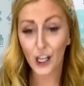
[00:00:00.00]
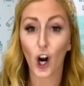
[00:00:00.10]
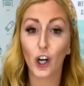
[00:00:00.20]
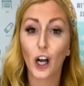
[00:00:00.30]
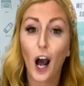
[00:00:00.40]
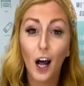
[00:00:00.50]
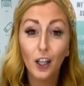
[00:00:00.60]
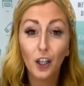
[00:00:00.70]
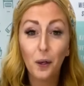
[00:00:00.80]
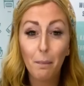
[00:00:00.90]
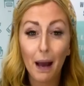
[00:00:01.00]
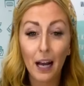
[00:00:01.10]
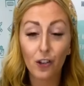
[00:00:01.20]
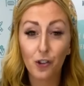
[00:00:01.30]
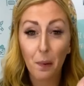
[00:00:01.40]
our color
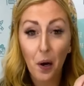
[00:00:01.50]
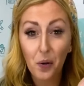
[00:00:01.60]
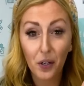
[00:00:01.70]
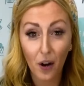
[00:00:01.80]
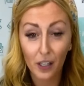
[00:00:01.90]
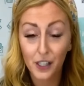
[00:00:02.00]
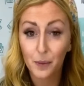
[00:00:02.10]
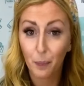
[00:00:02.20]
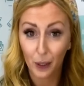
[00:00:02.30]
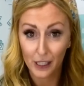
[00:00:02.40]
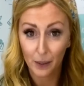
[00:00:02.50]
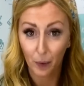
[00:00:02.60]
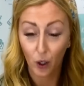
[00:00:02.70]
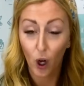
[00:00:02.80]
match polka dots printable,